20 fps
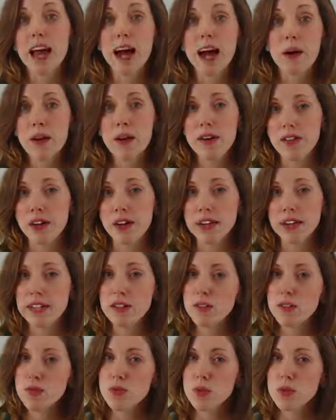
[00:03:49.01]
However,
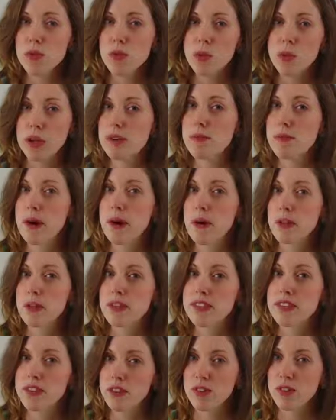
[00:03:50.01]
here's what's weird about
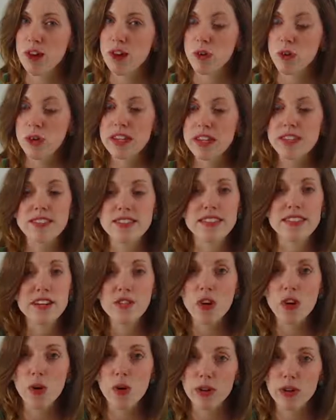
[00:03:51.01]
0.
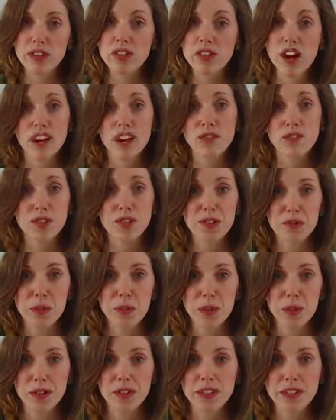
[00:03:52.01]
0 is not
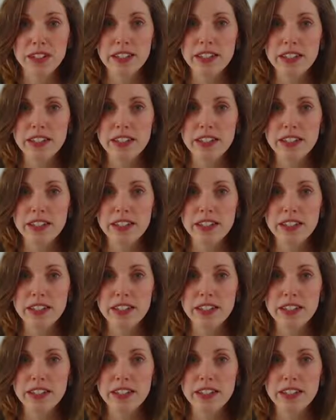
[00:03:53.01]
visible.